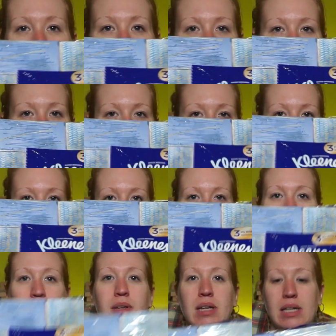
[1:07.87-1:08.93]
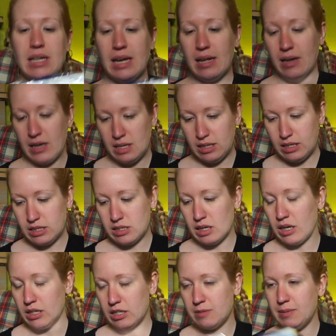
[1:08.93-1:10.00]
you know, 10, and this
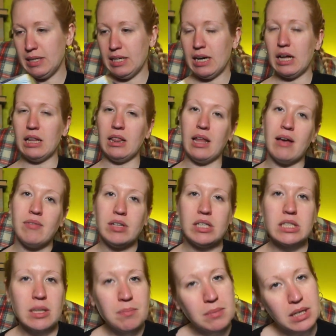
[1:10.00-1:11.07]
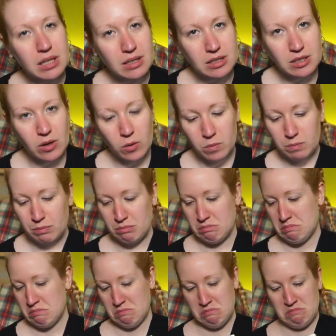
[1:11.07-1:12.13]
cost me 11 something, so
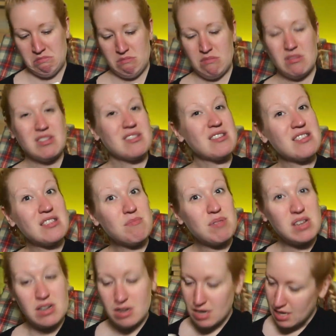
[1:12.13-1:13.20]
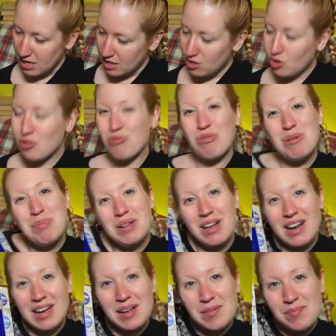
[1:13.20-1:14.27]
that's a bit. And they're three
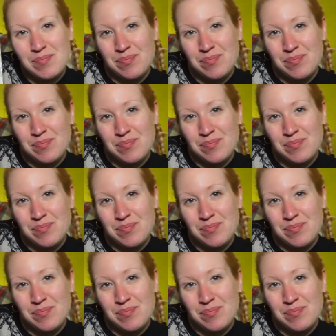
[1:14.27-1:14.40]
ply.